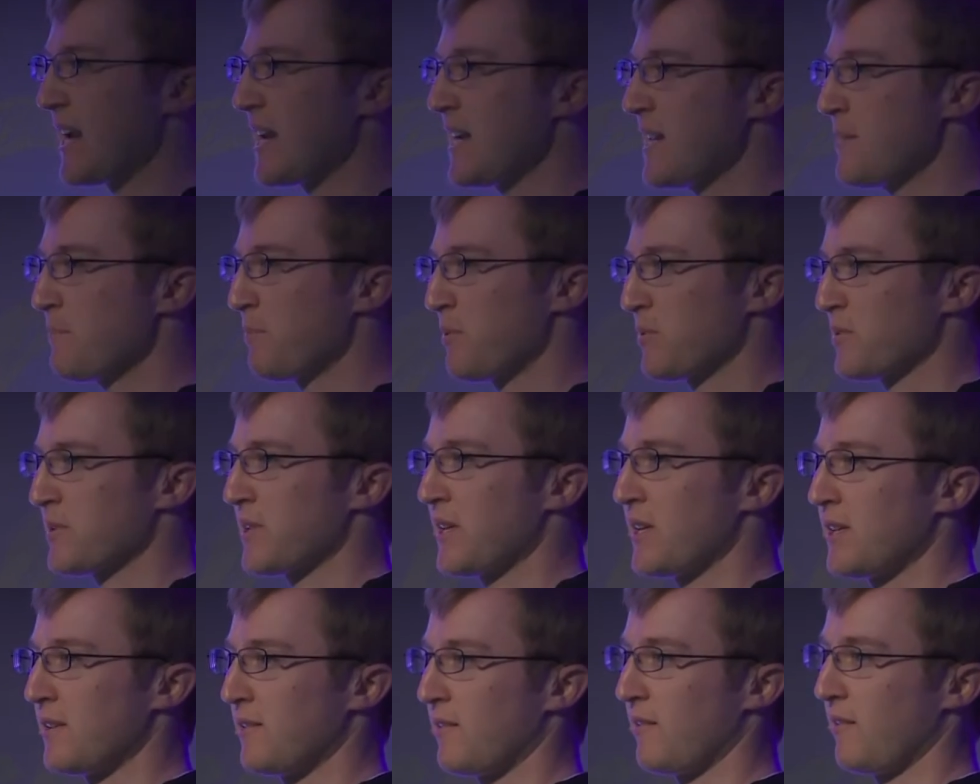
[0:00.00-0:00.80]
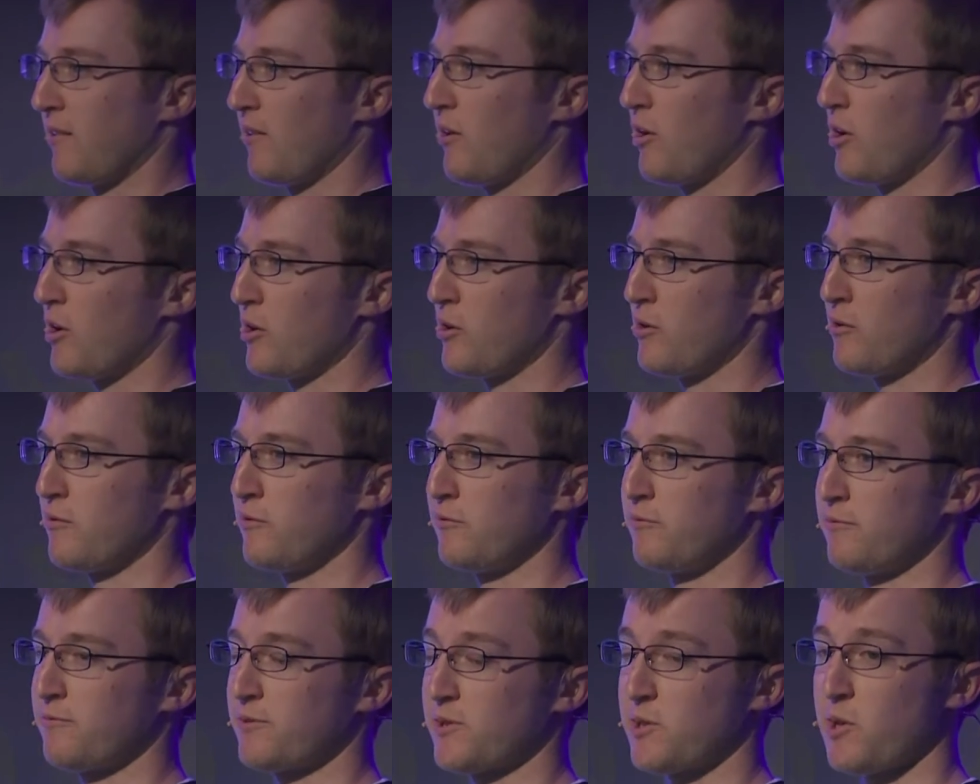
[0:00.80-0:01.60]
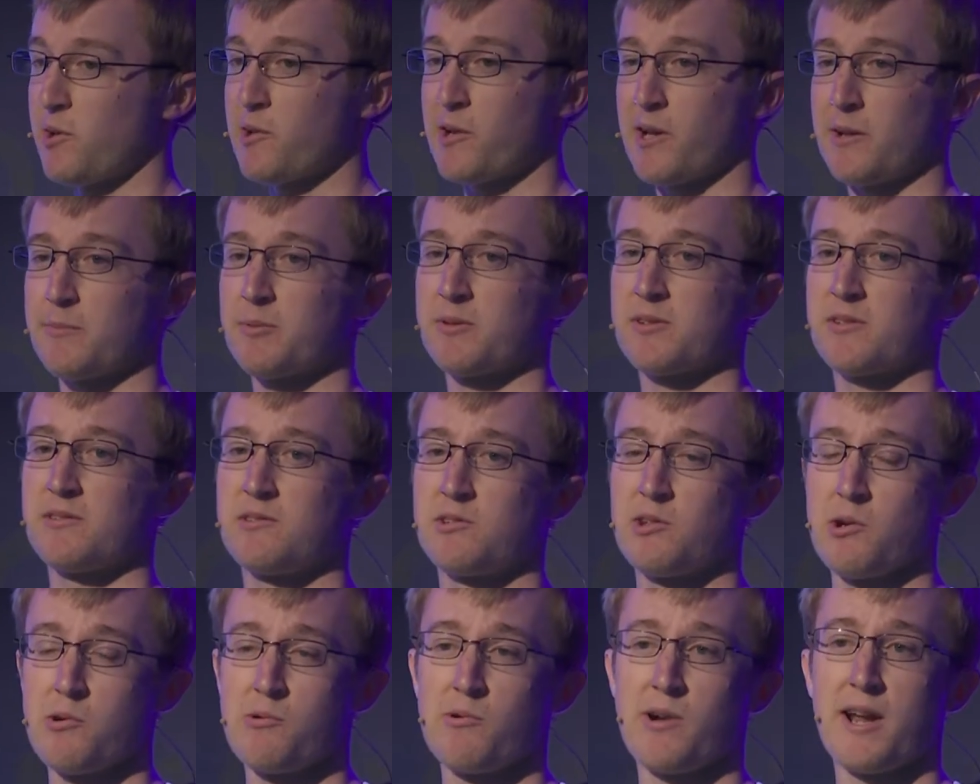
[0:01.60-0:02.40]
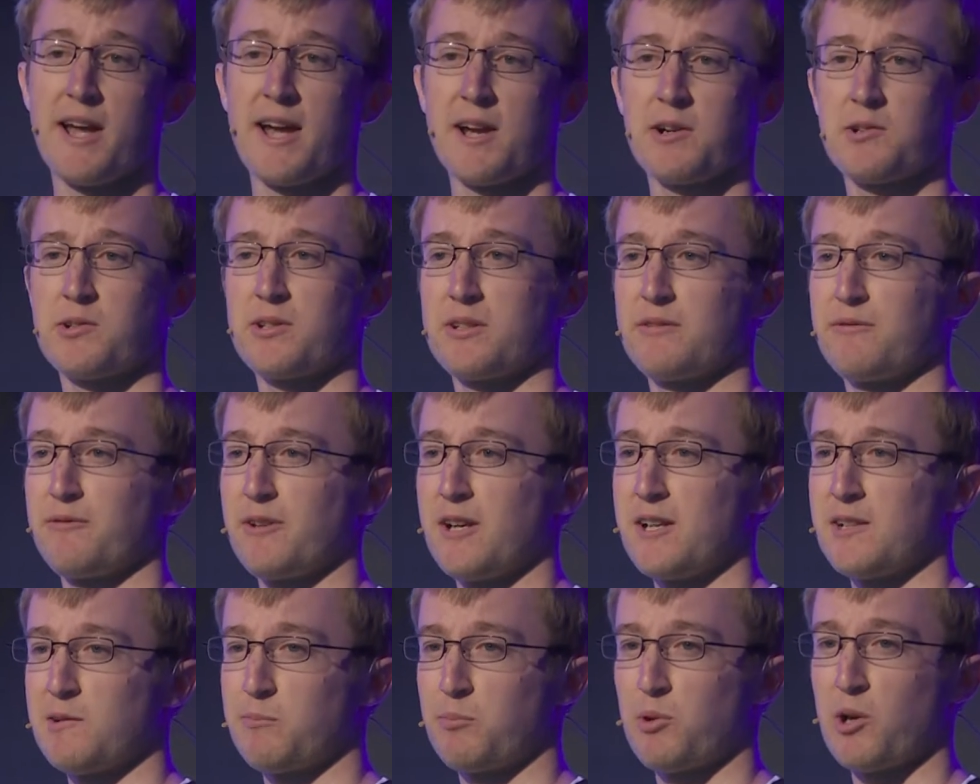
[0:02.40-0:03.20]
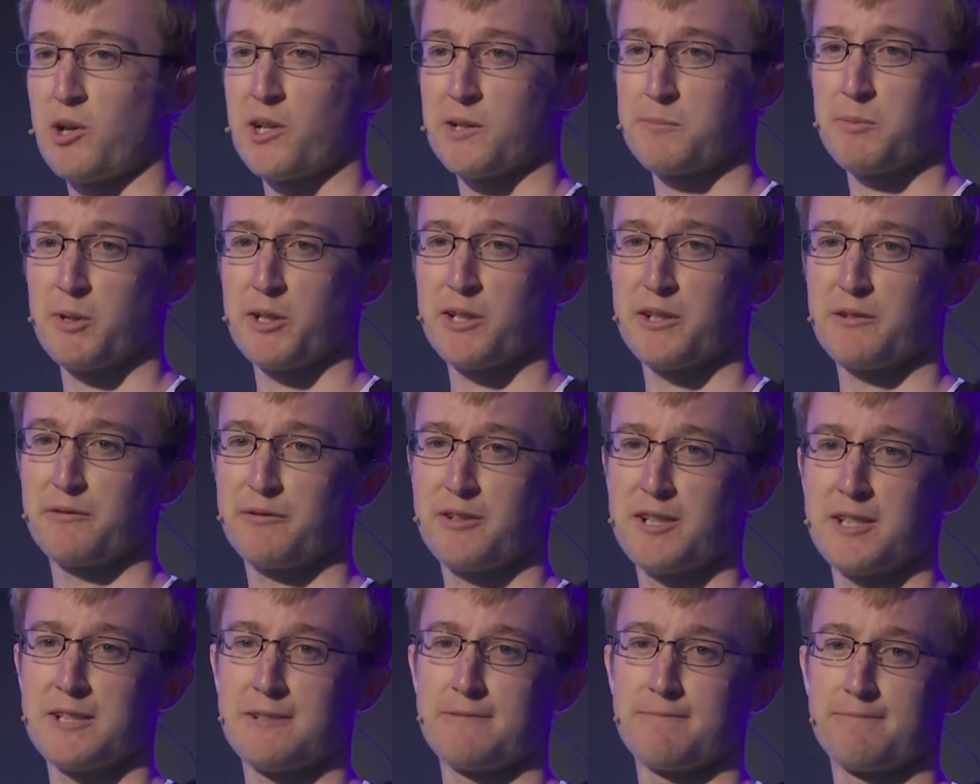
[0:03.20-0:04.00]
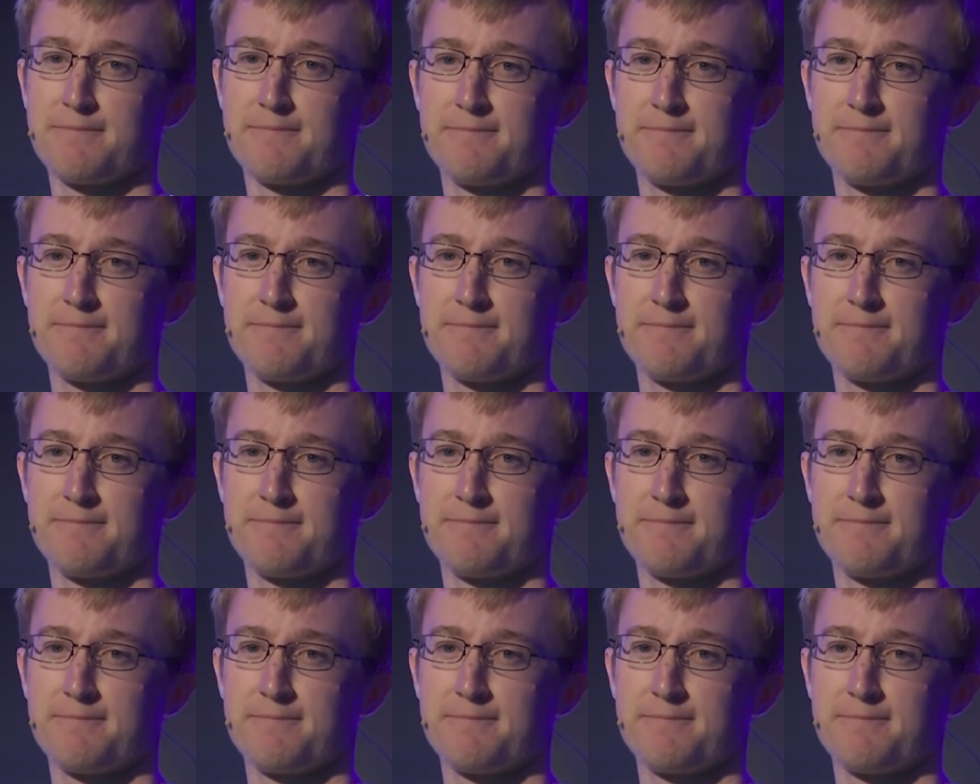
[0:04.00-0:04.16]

80% of startups don't actually find product market fit.